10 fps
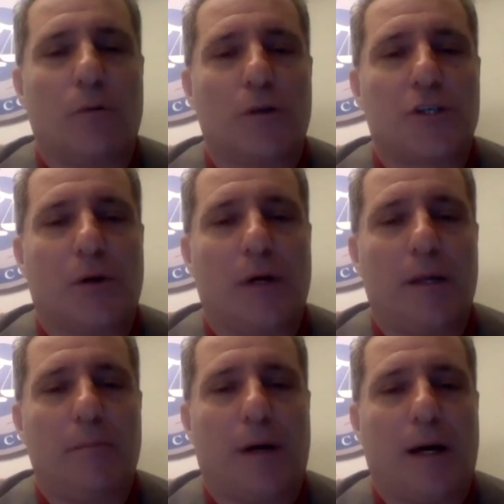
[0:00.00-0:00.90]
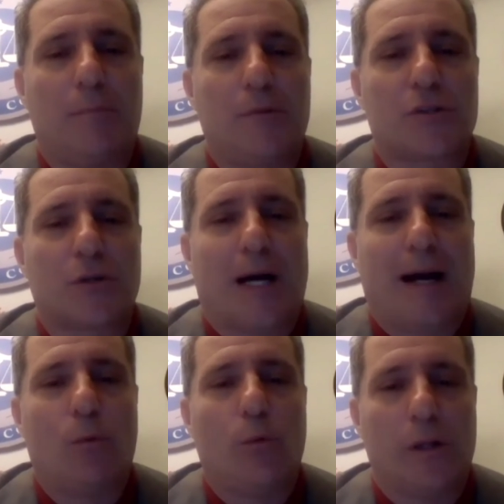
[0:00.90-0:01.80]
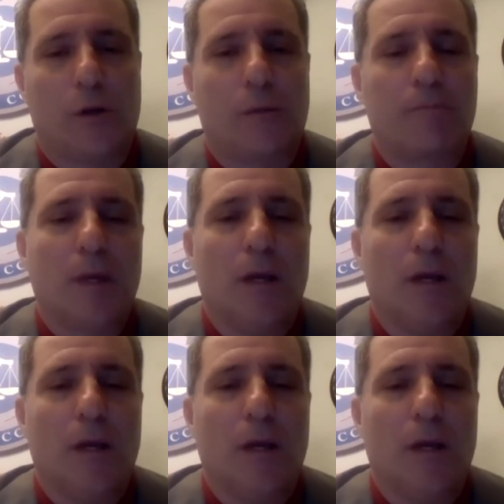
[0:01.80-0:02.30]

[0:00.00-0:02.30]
We're joined by Mr. Guy Wheeler,